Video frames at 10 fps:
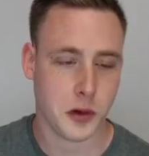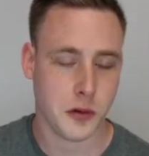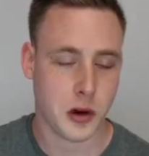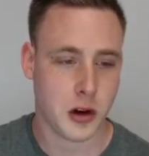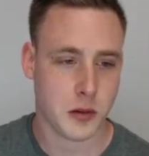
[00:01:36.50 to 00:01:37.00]

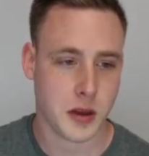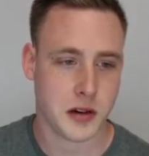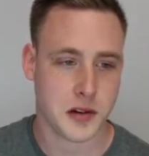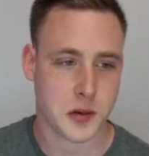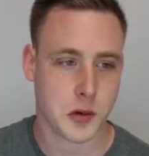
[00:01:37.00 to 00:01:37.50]
of
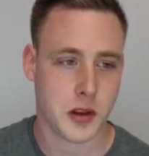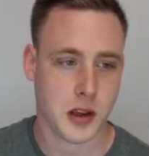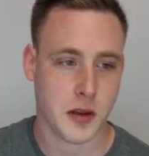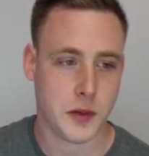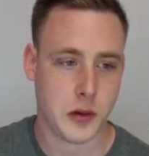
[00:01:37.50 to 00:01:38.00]
augmenters where they
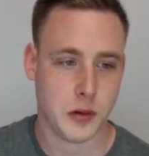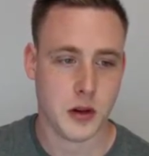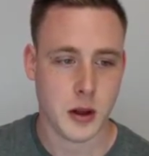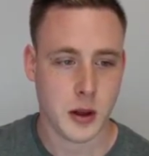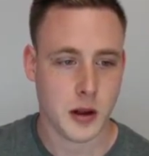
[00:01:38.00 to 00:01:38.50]
give you
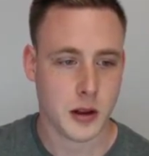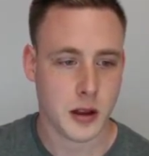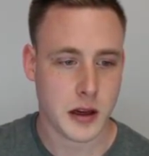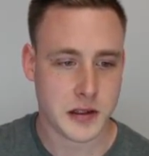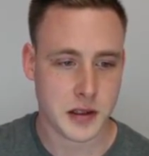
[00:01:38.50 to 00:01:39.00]

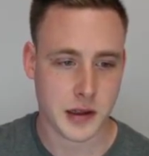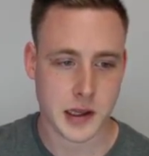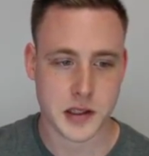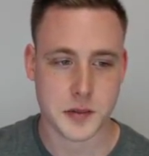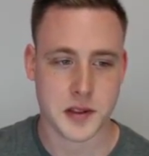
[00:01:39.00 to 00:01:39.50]
lots and
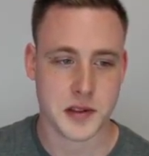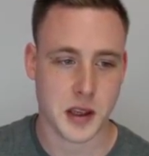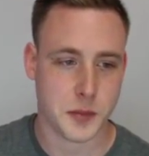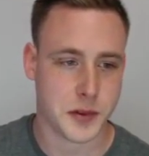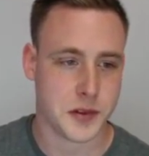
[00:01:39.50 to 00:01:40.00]
lots of
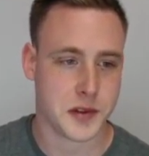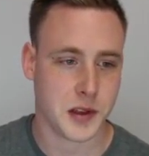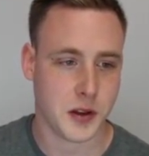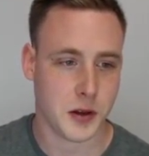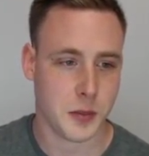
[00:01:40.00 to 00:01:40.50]
examples
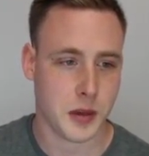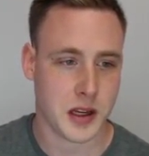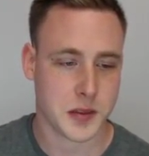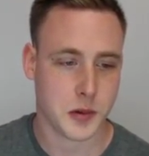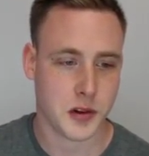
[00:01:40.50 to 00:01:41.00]
of
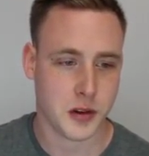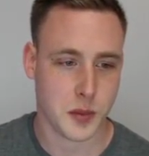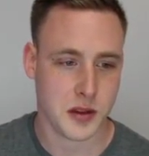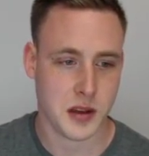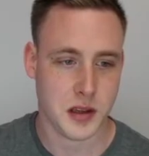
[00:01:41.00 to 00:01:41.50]
possible
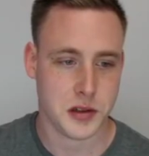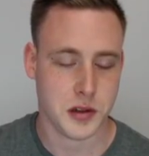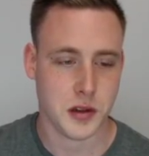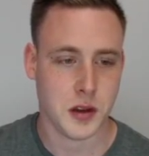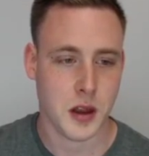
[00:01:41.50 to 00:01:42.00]

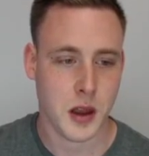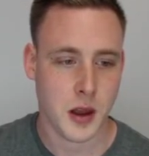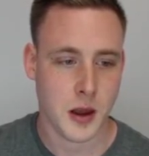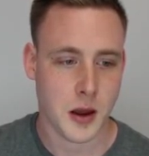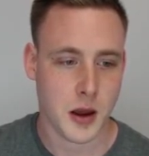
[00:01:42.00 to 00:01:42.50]
augmentation.
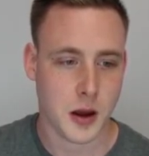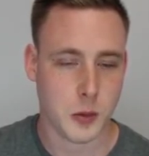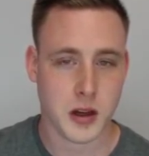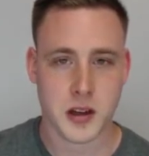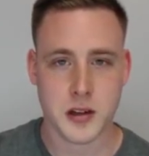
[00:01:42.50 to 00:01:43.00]
Uh,
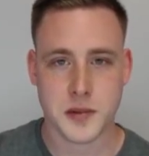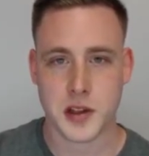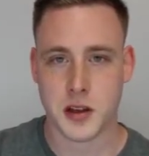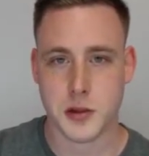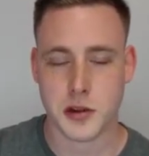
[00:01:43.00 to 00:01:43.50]
when it comes
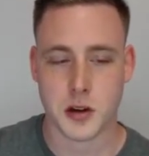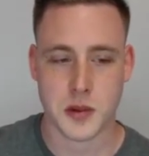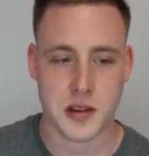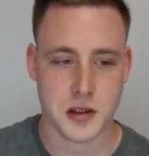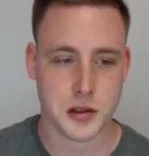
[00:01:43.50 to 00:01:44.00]
to image
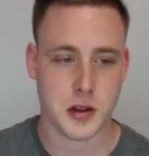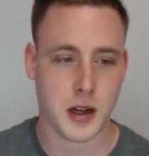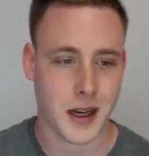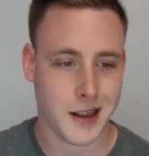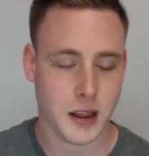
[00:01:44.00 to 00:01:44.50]
augmentation,
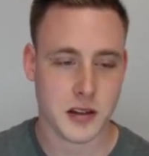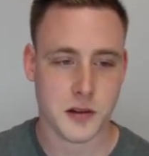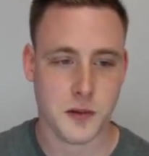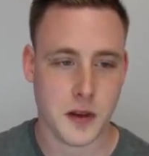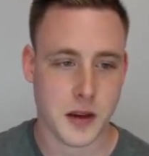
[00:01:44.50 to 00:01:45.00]
I like
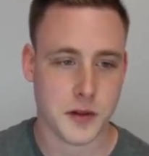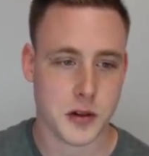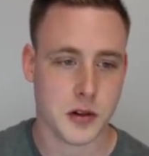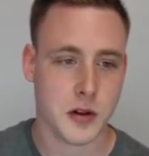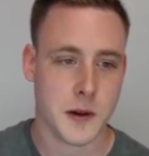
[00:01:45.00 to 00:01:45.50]
to favor